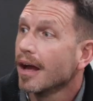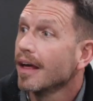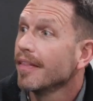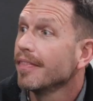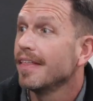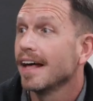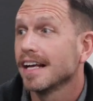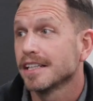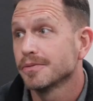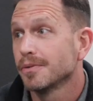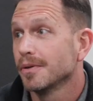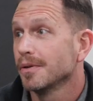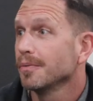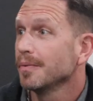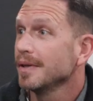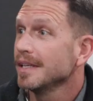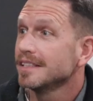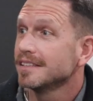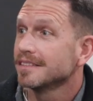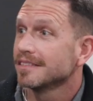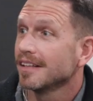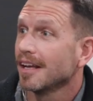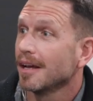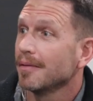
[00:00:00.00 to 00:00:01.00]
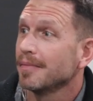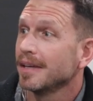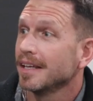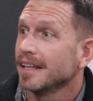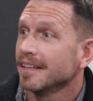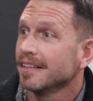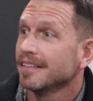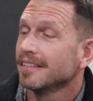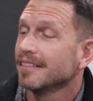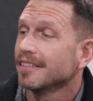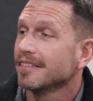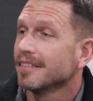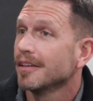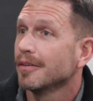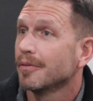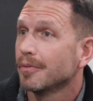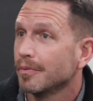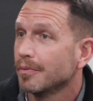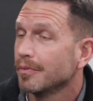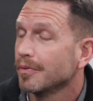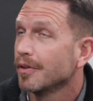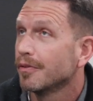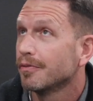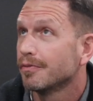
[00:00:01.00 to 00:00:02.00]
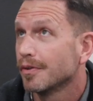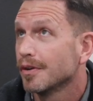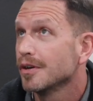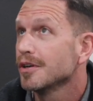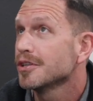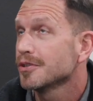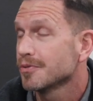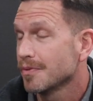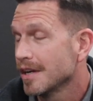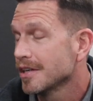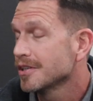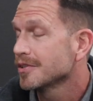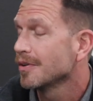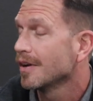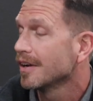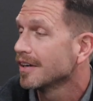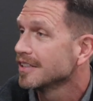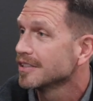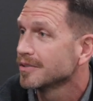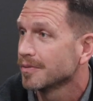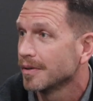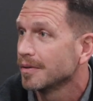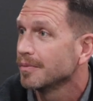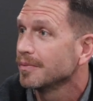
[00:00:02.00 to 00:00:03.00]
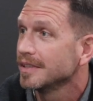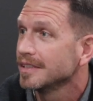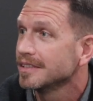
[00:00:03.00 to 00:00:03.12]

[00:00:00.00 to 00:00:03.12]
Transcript: that's when the first restaurant is when we